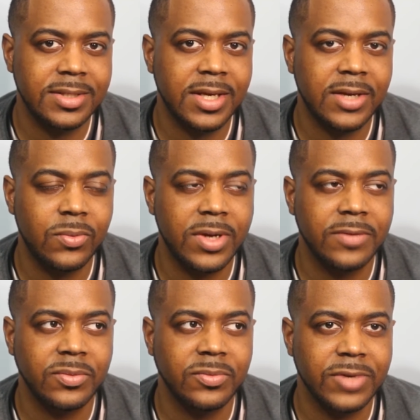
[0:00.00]
take away
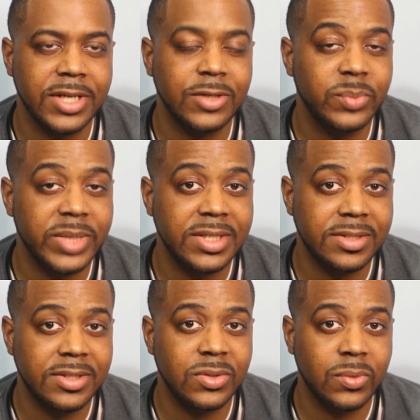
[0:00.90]
from Randall Mindy's
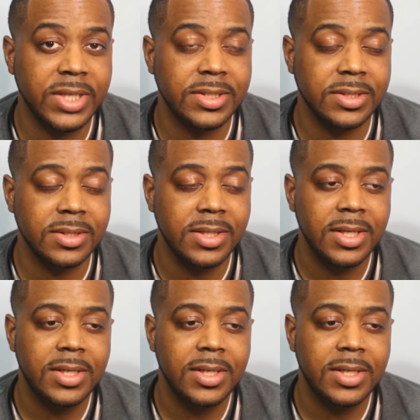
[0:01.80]
situation